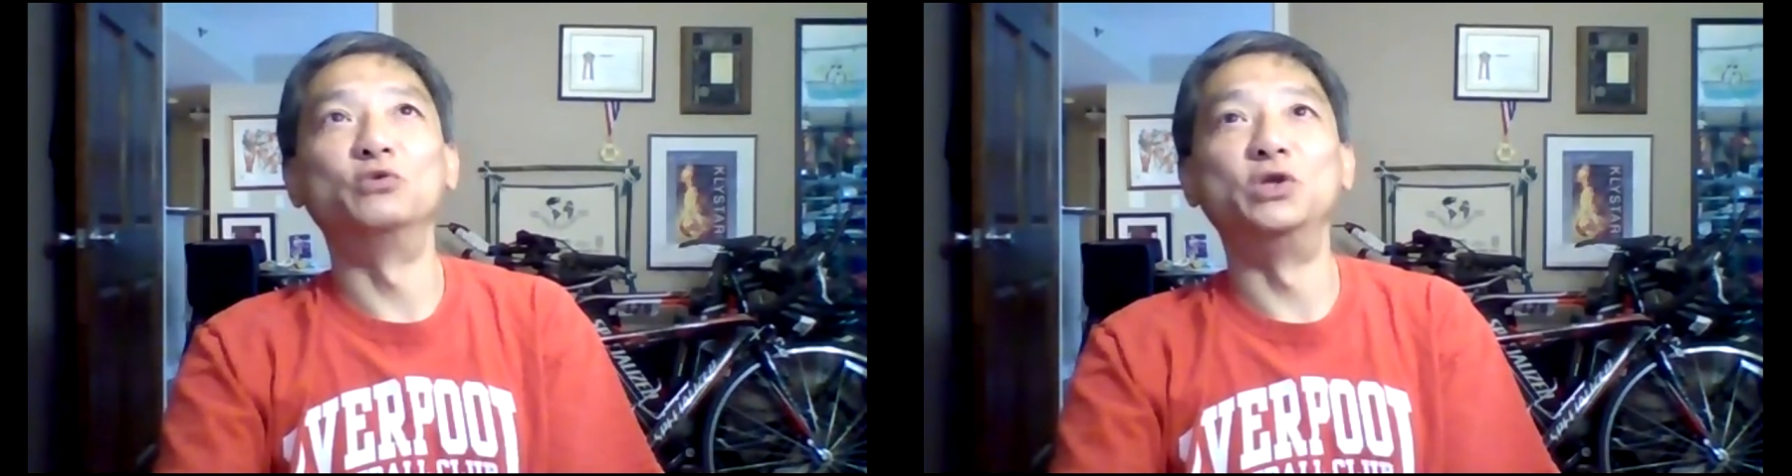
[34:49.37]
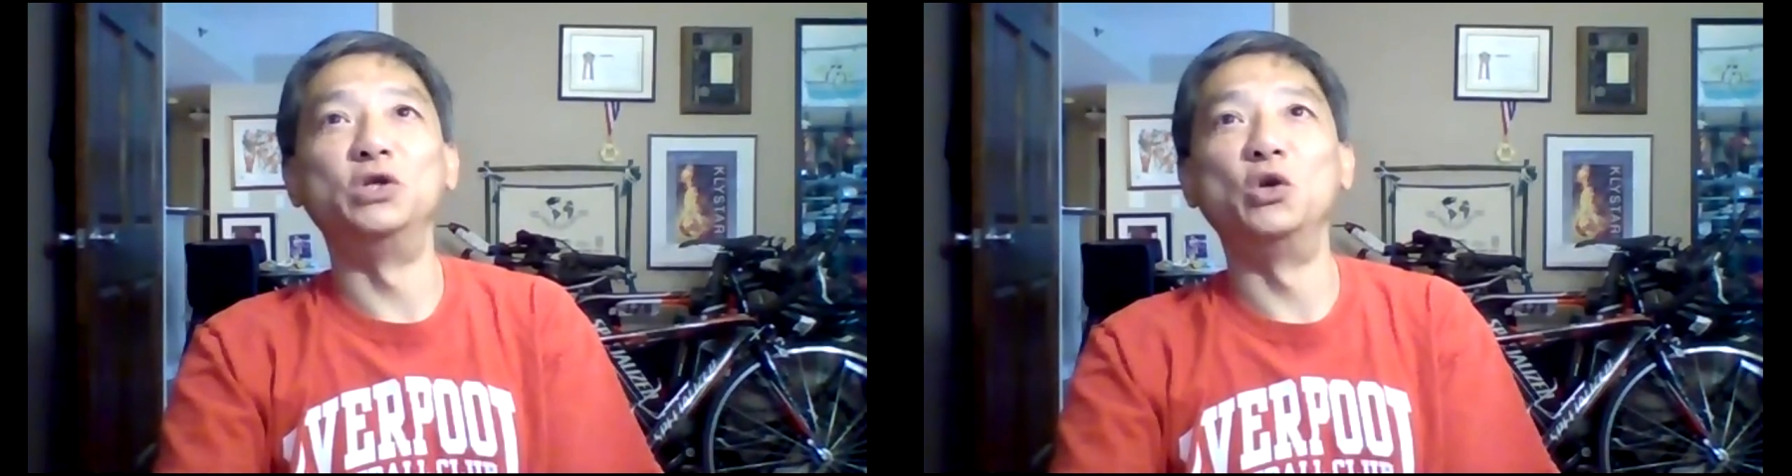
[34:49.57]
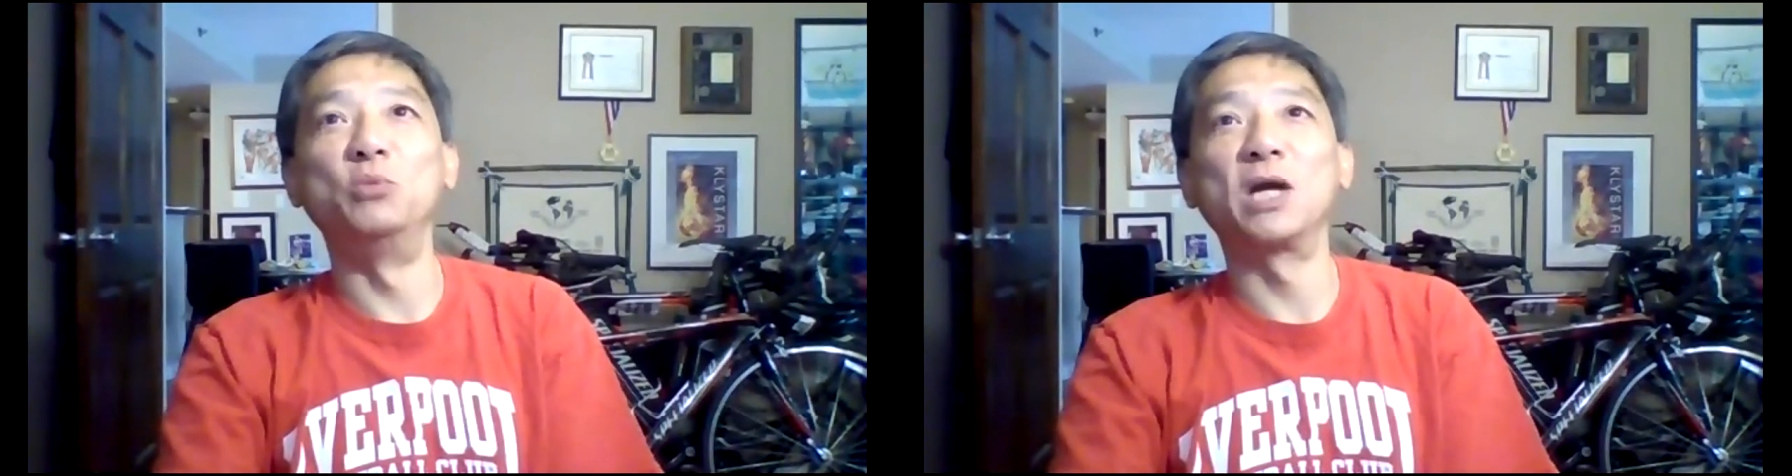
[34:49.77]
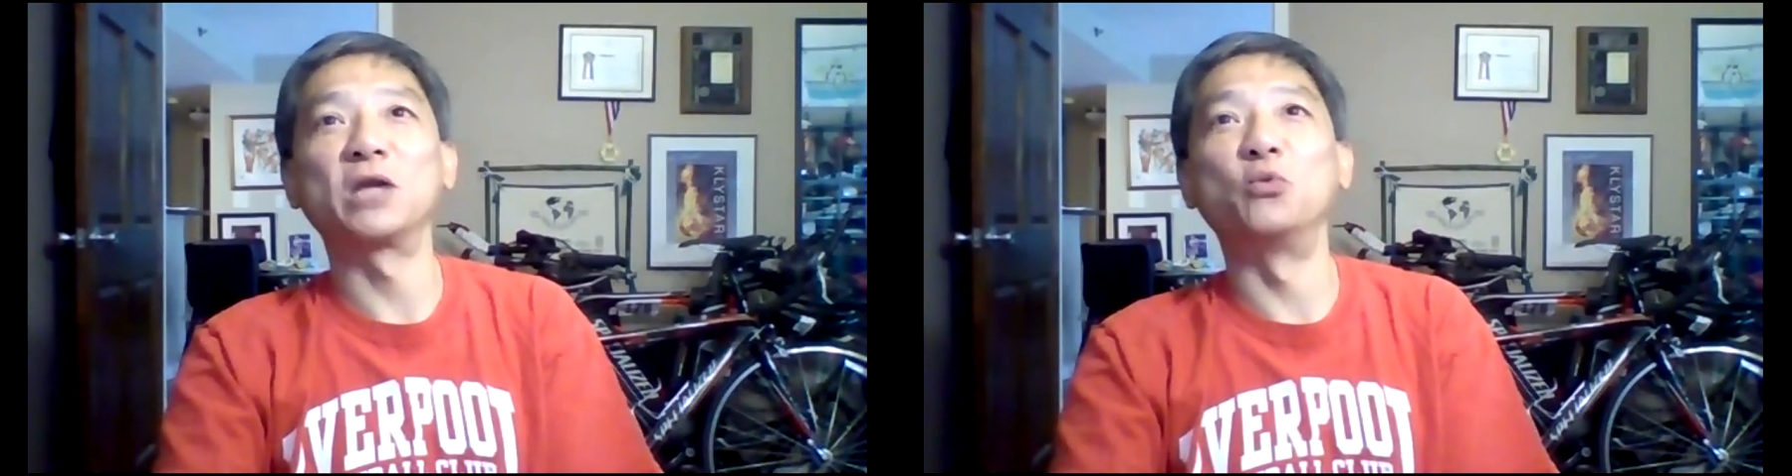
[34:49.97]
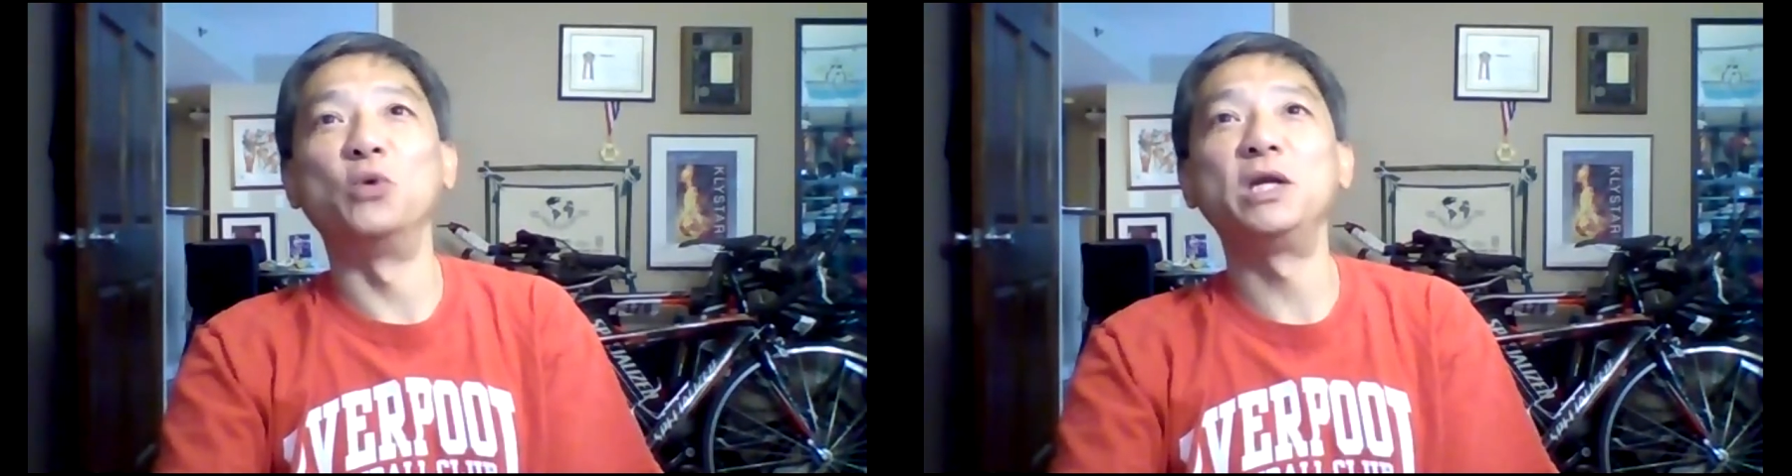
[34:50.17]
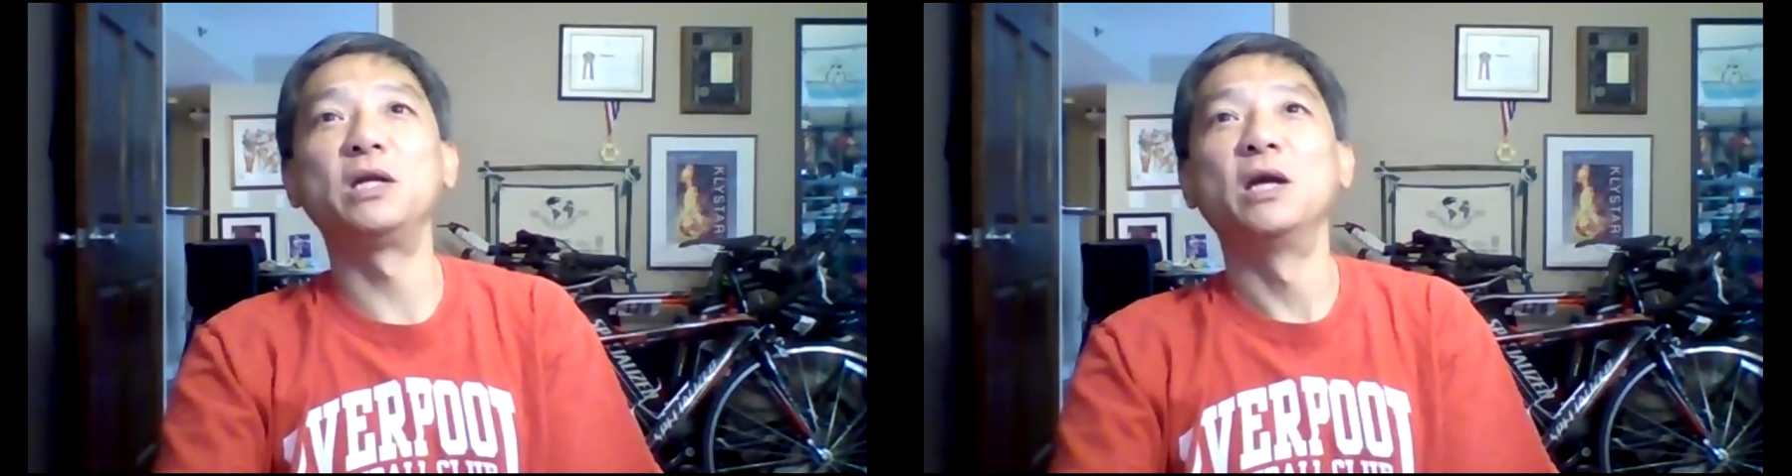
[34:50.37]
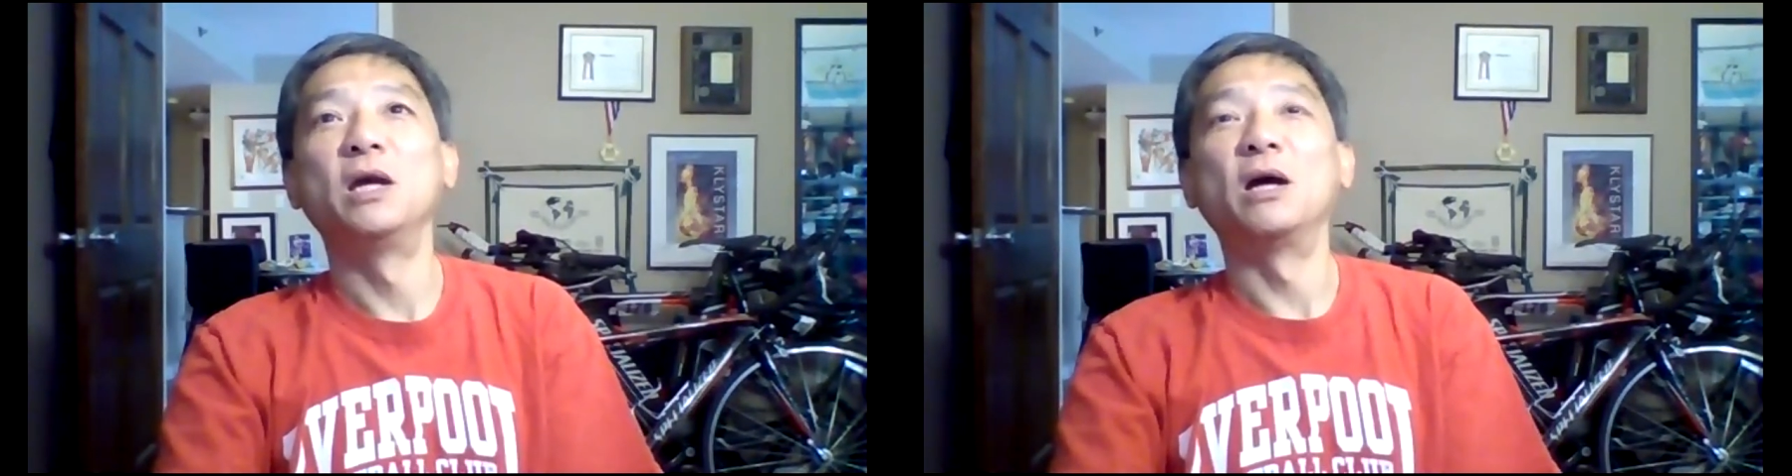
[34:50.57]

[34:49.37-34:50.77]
resume next week